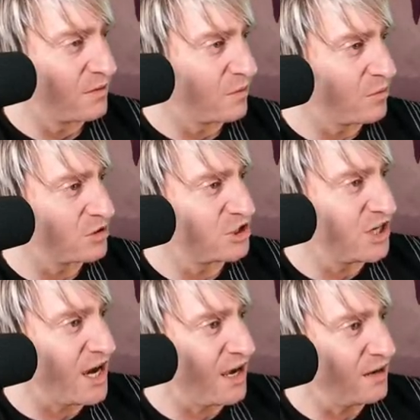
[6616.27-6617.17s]
One more
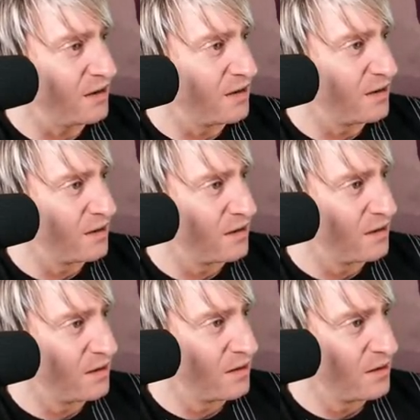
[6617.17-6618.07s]
shot.
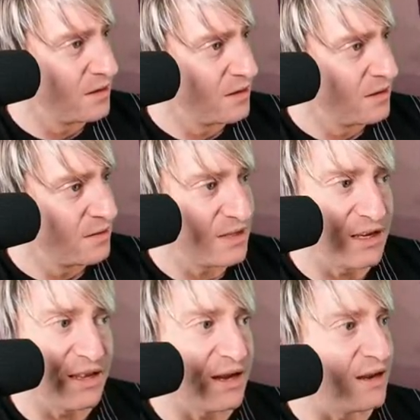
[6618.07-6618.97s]

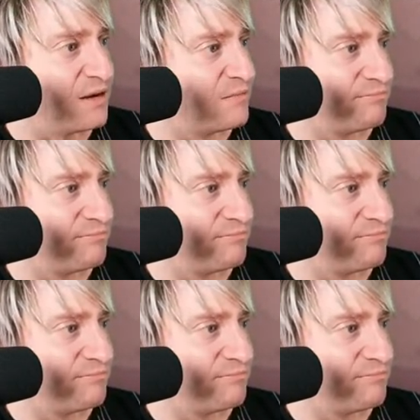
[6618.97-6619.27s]
Didn't get it.